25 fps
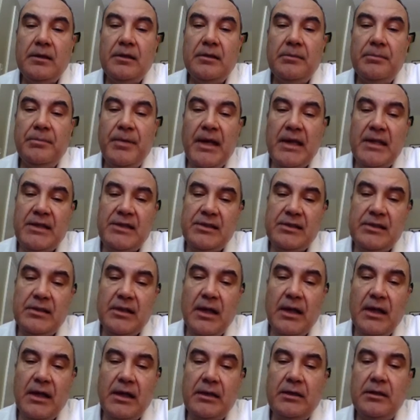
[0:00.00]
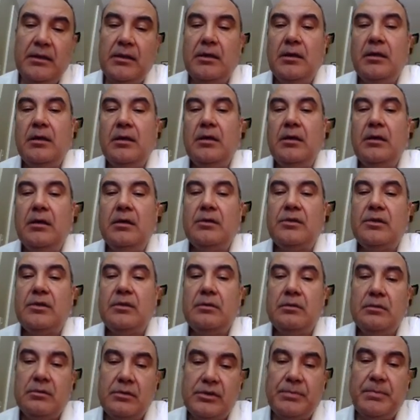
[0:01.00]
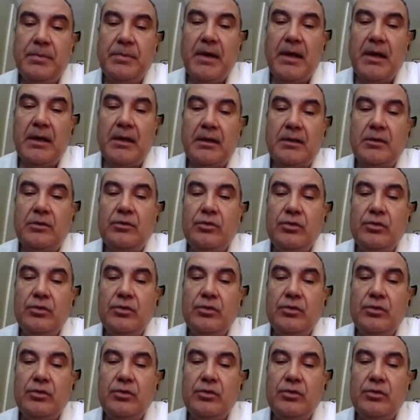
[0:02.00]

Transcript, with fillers: The baseline uh, Spark